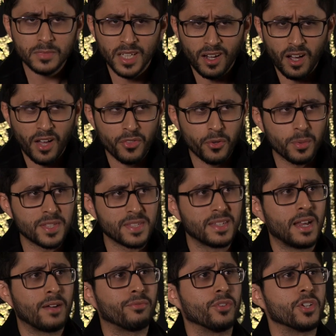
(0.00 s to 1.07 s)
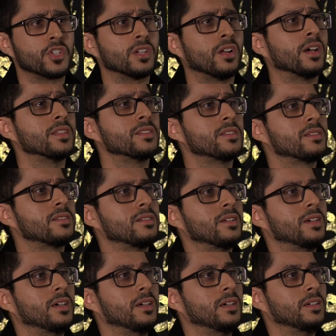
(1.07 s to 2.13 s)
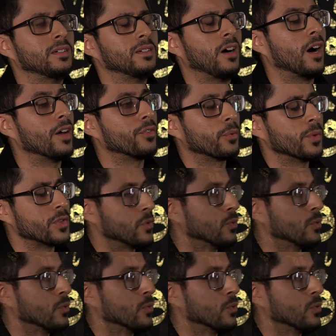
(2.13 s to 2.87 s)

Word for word: Either it's an average night, Either it's